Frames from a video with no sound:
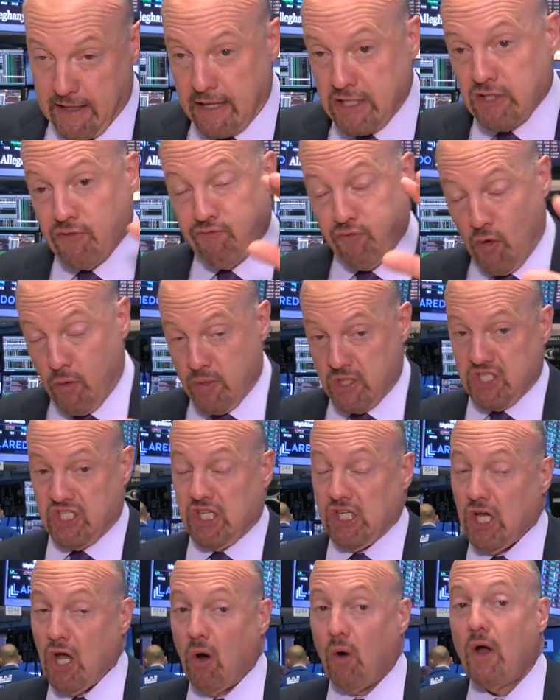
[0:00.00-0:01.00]
That's the former
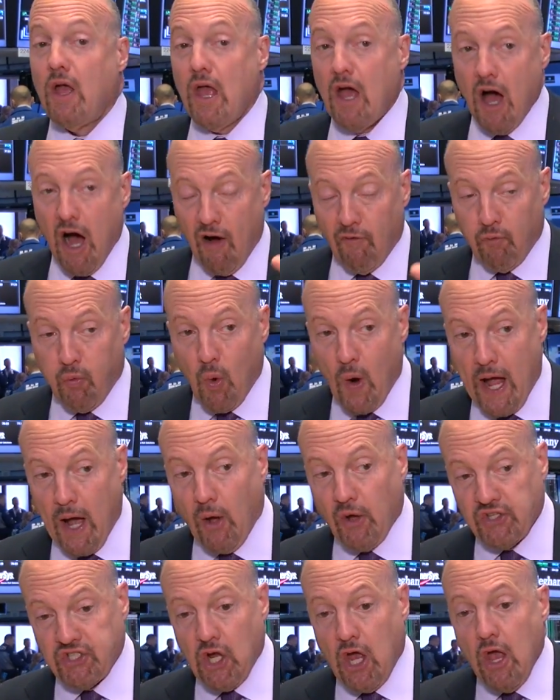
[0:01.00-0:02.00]
C E O of
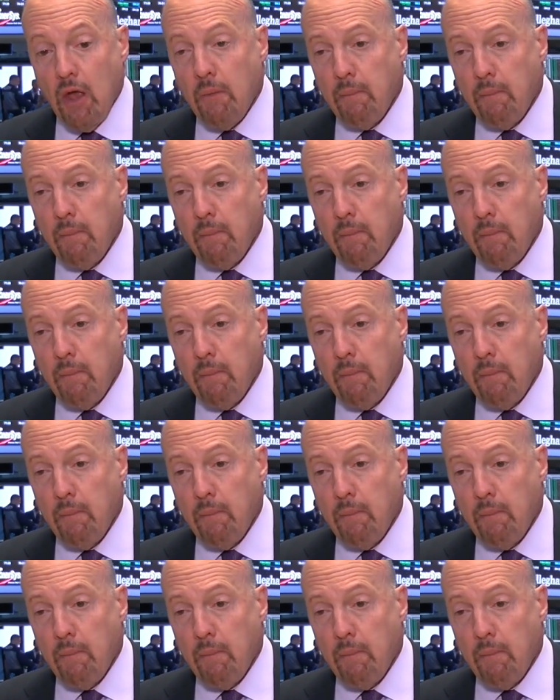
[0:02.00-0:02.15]
Wells.